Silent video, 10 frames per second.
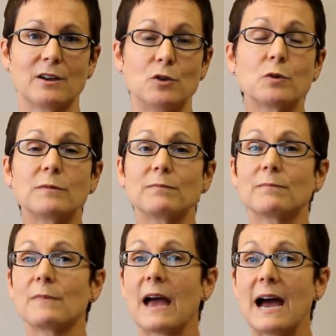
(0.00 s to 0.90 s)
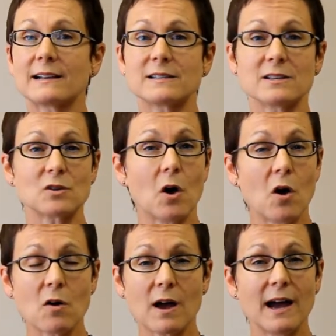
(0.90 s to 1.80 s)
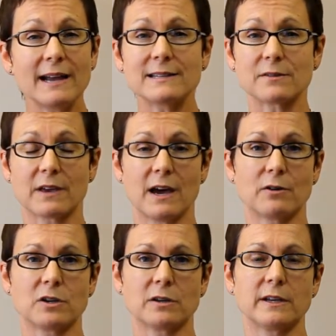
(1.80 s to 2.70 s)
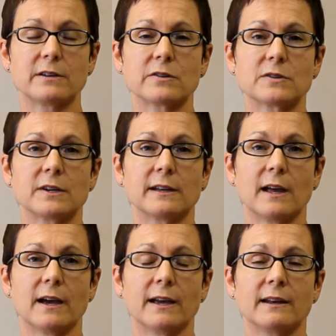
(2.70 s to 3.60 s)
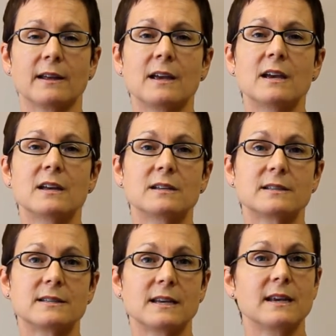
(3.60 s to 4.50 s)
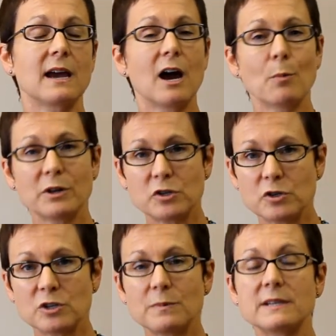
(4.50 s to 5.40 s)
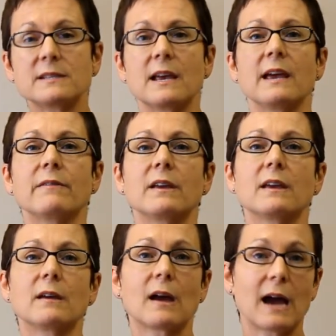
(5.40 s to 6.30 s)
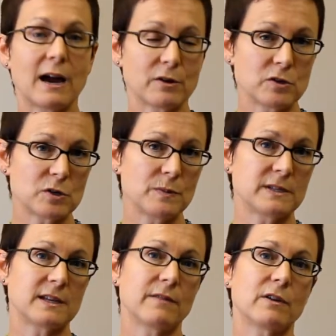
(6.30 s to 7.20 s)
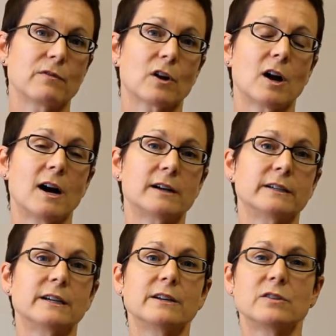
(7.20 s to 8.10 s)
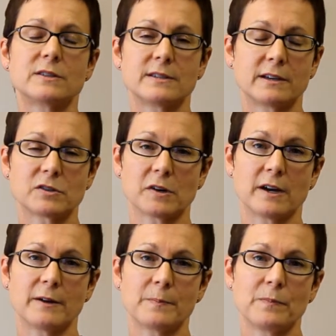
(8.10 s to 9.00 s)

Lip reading: You can access all kinds of calculators online to see how much you should be saving, how you should be saving for college, etc.